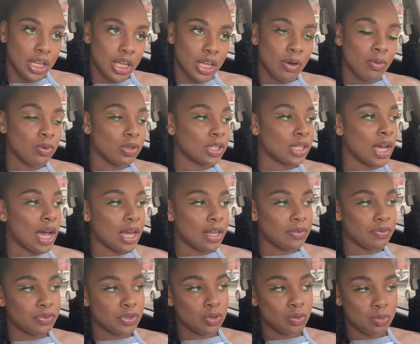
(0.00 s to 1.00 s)
it was kind
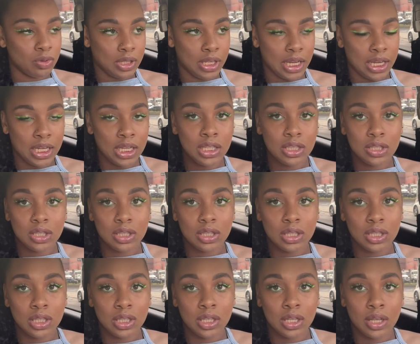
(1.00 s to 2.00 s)
of too late
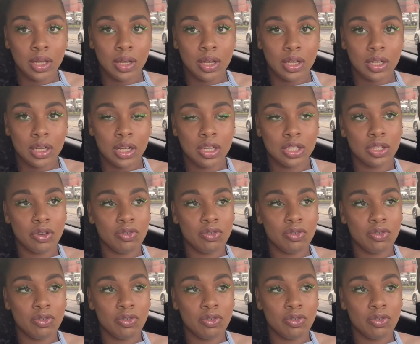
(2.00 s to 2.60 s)
because